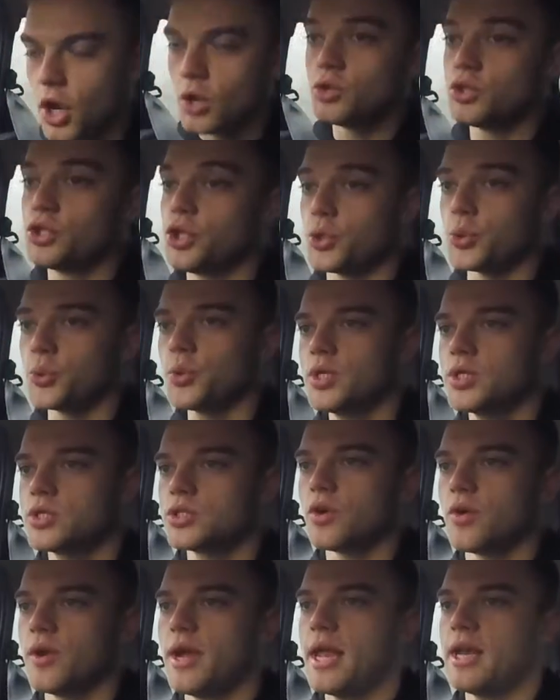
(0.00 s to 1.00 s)
June,
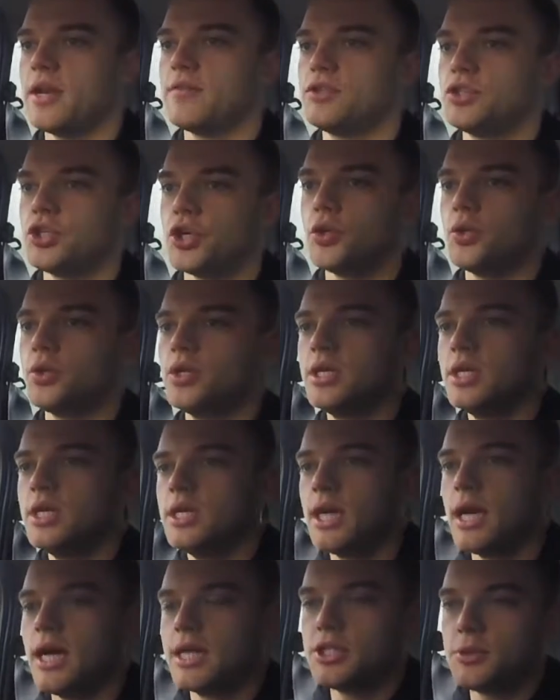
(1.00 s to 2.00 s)
sorry, end of June.
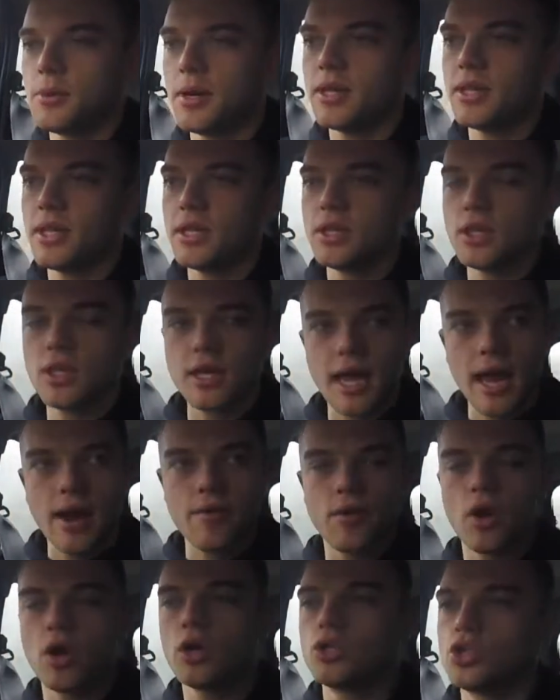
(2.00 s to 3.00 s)
She went in the
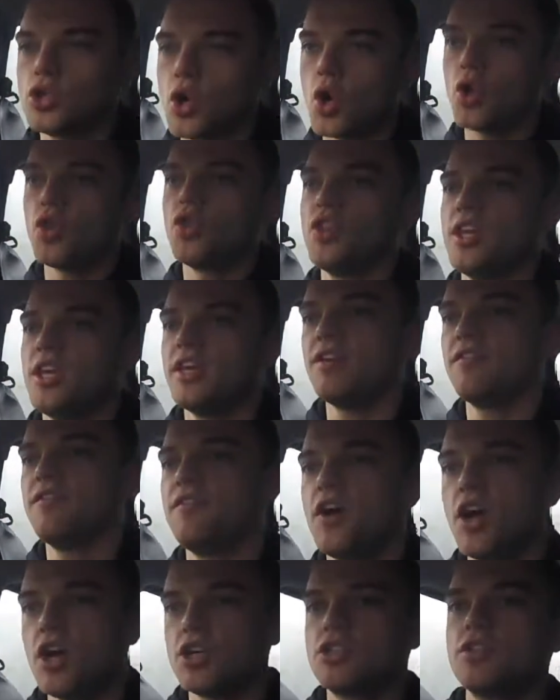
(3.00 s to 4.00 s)
garage on the
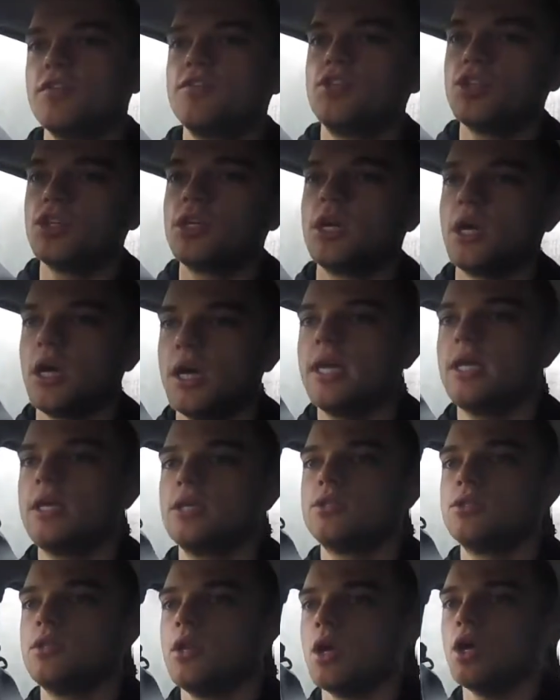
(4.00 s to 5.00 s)
1st of July
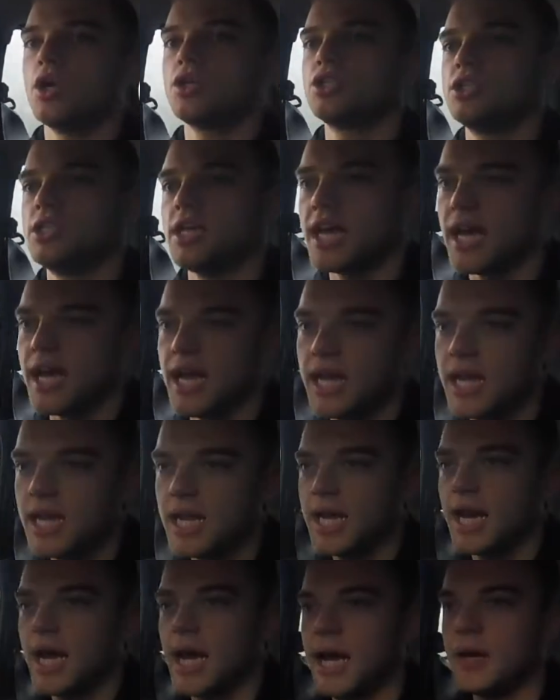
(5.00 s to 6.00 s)
last year
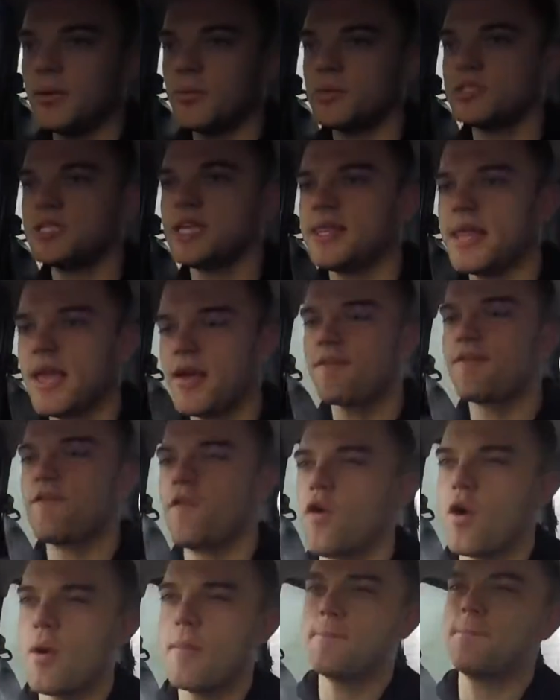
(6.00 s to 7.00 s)
and was in there
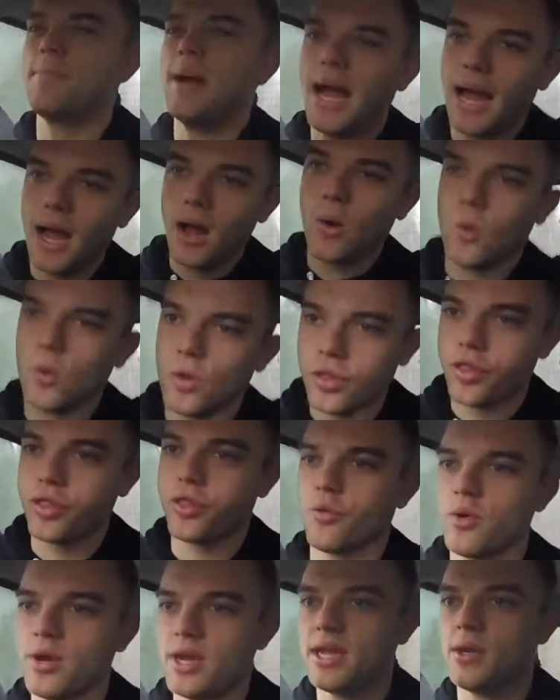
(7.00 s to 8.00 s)
for about
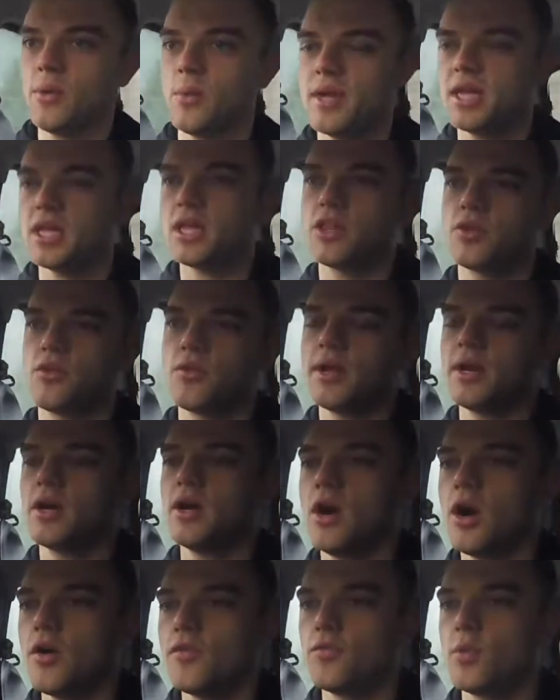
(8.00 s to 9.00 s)
3 weeks,
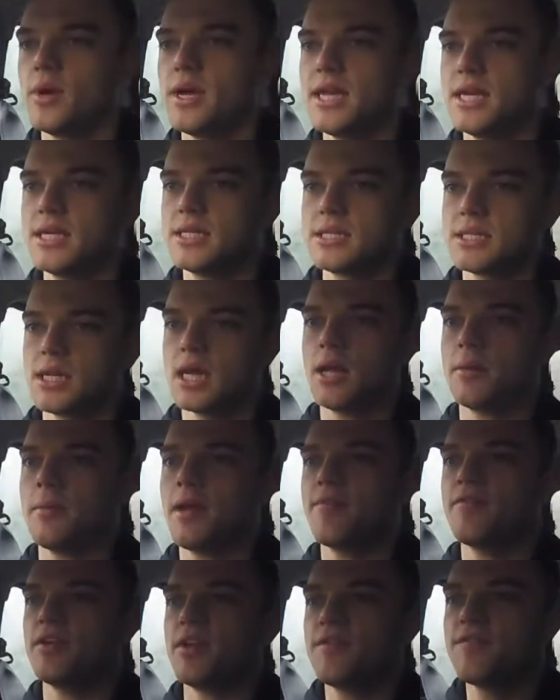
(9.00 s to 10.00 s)
3.5 weeks,
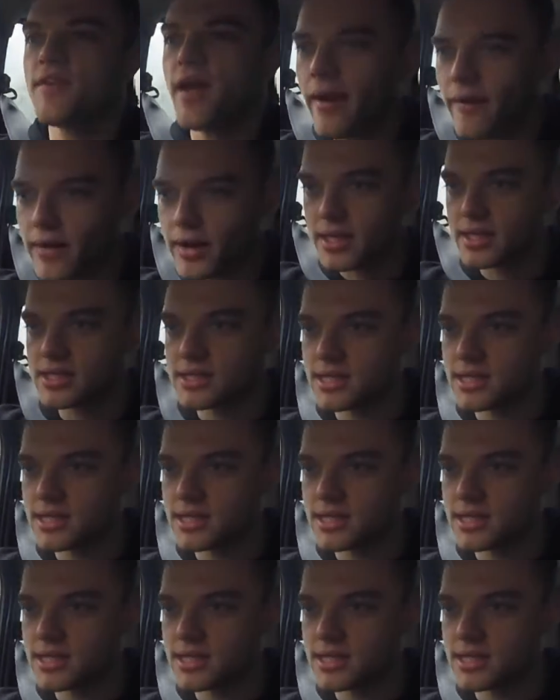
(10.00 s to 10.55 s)
having various